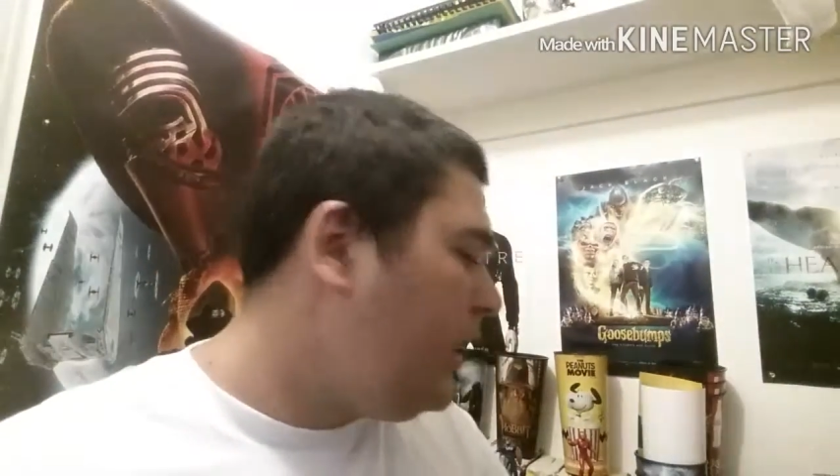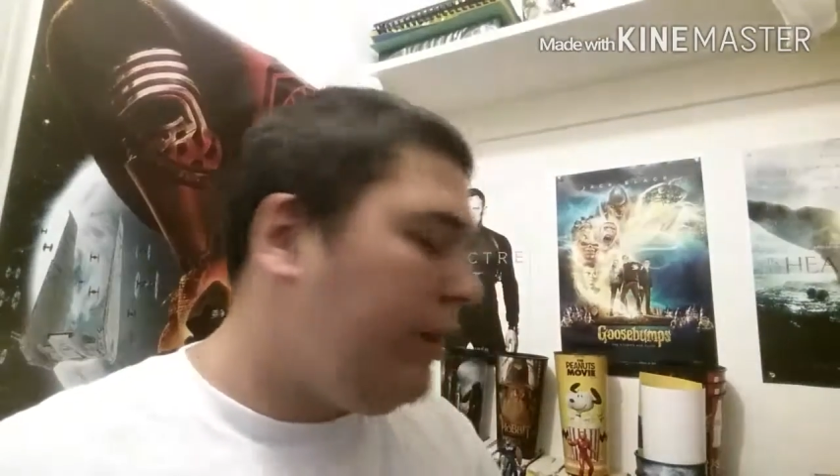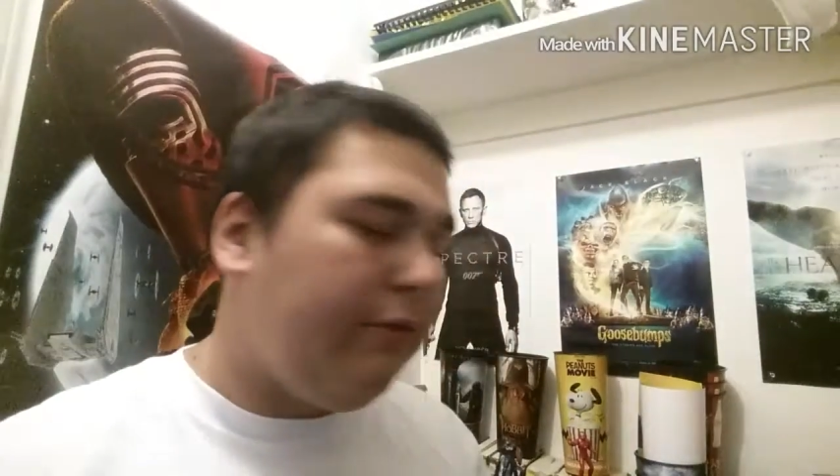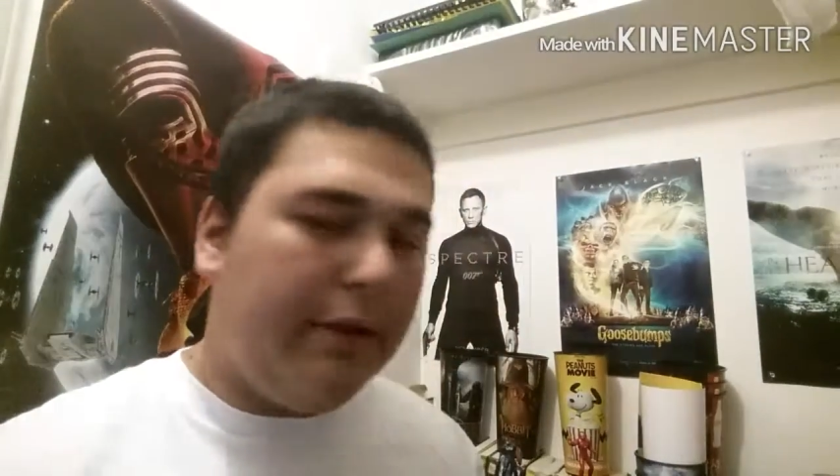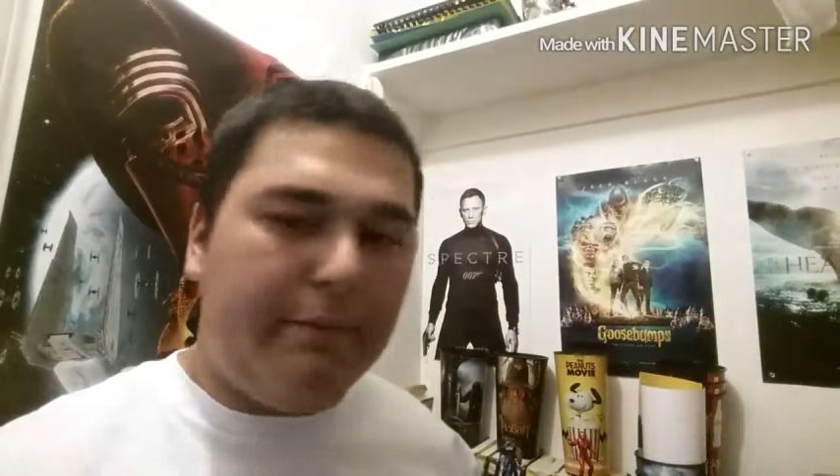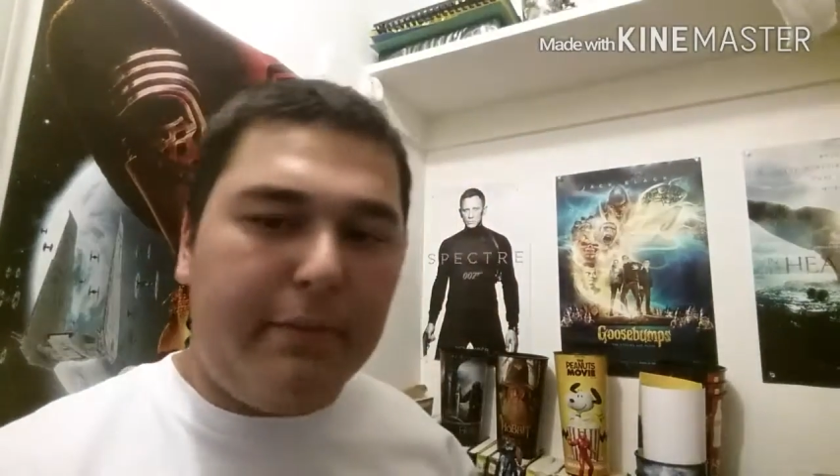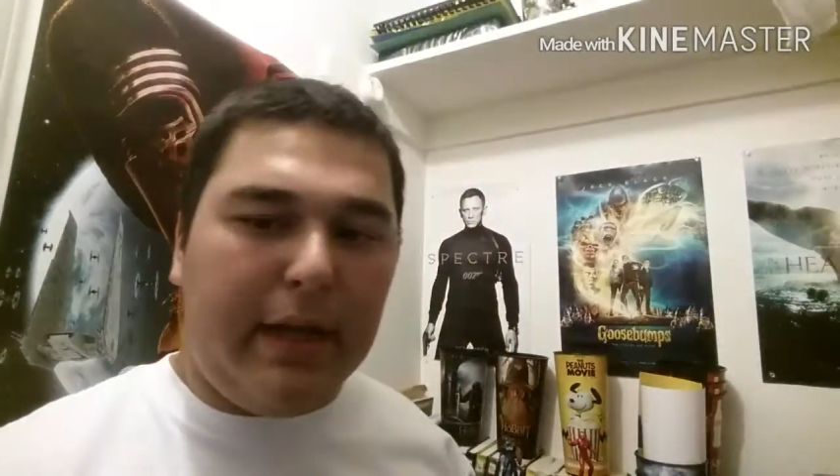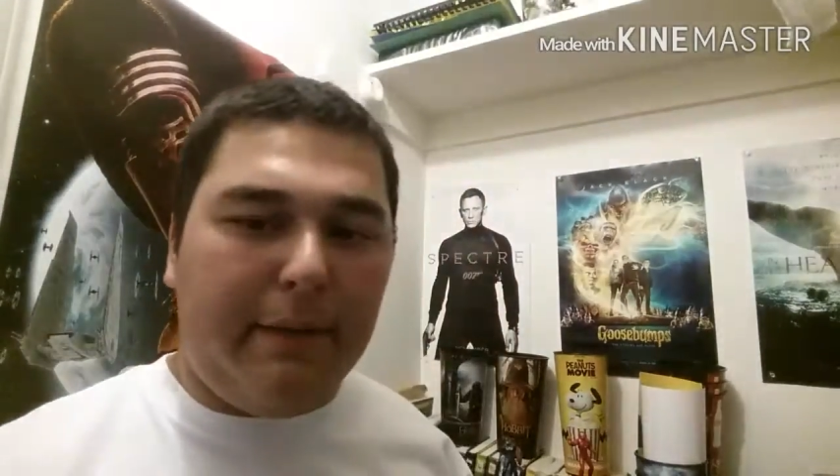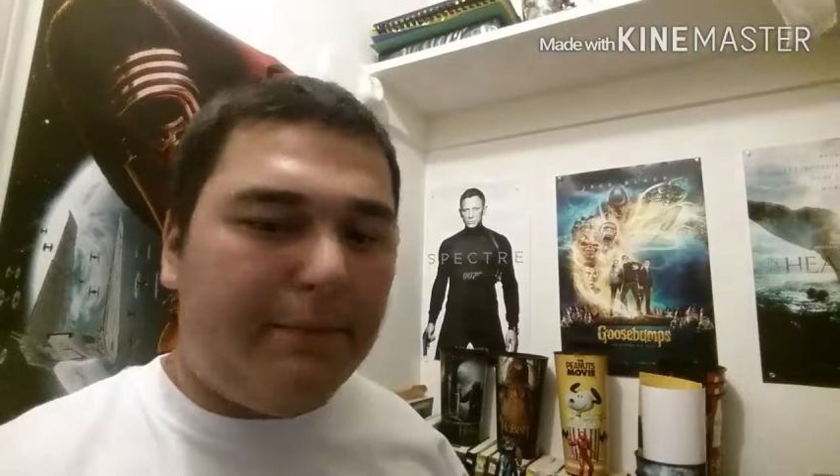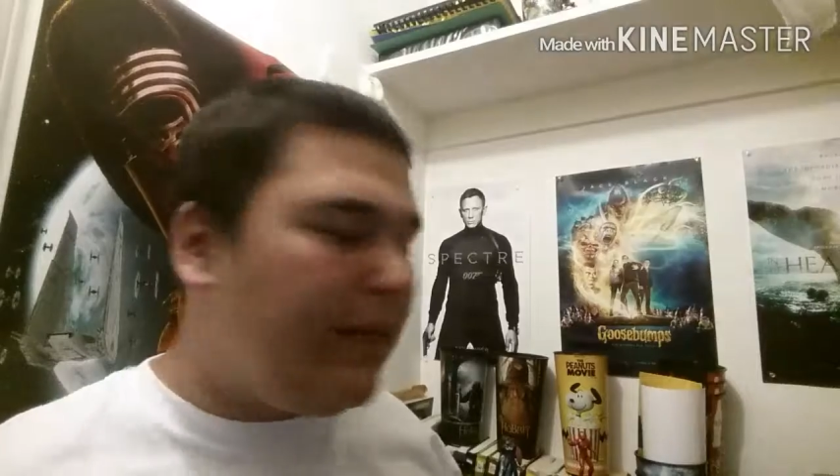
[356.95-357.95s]
Anyway,
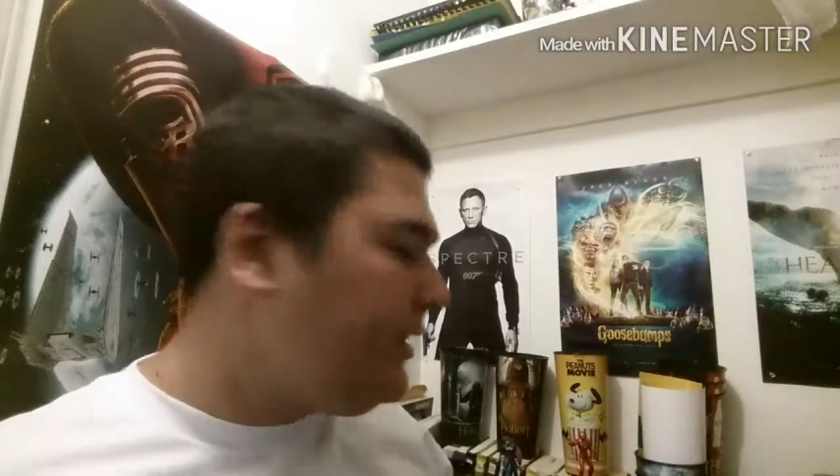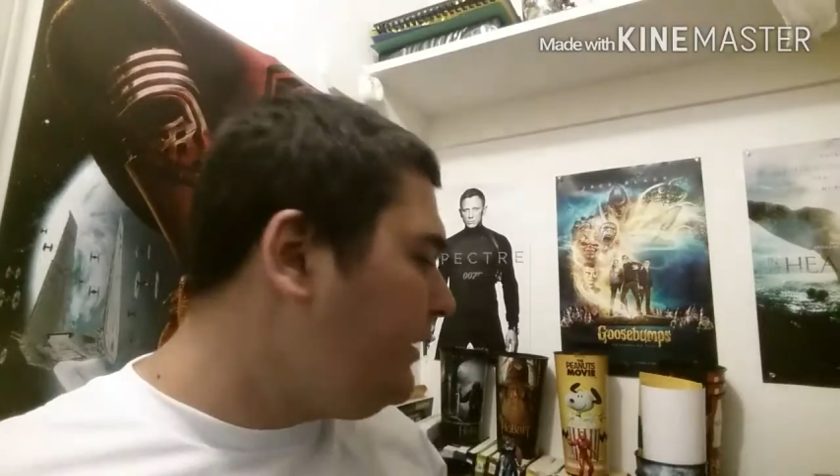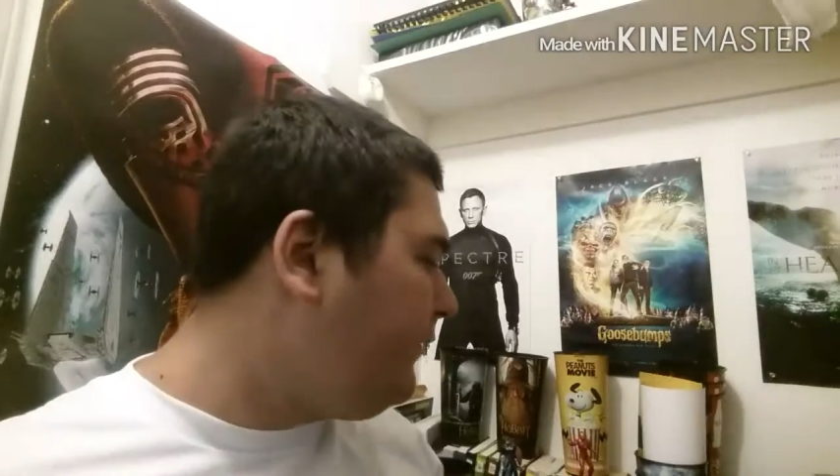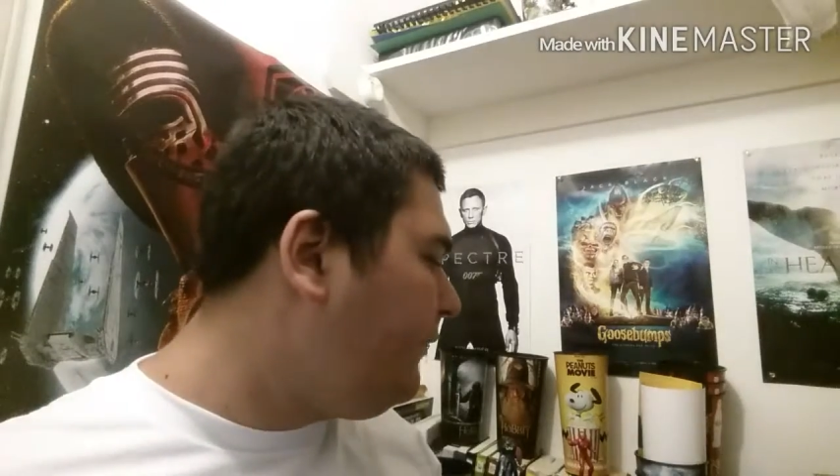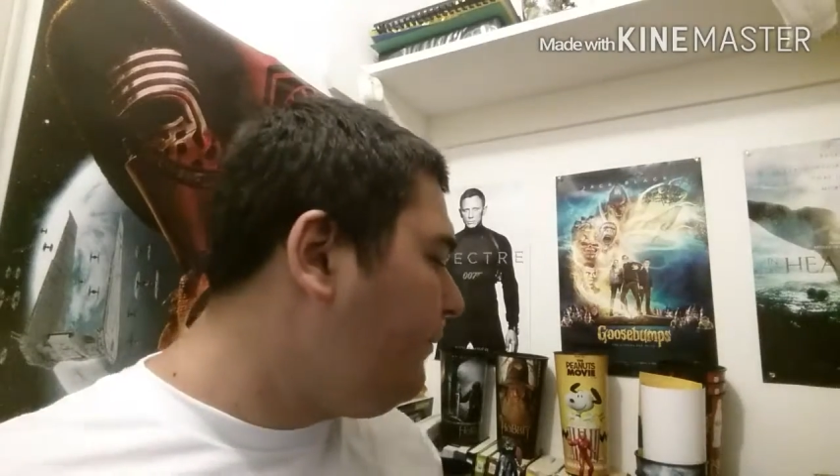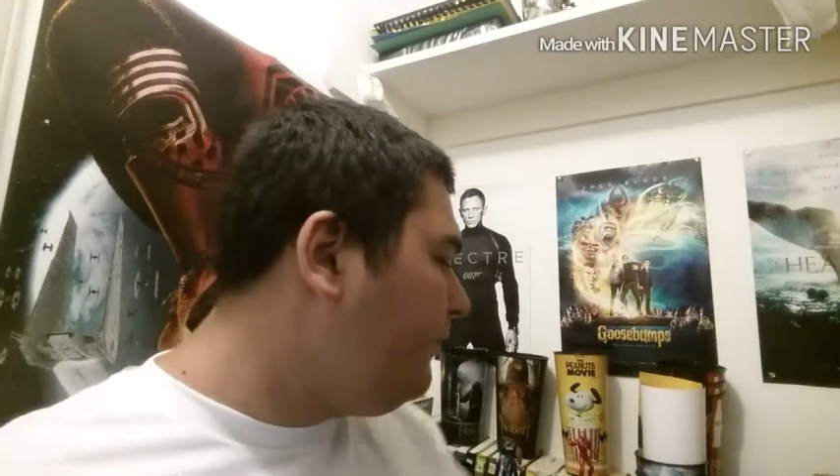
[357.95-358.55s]
yeah. That's a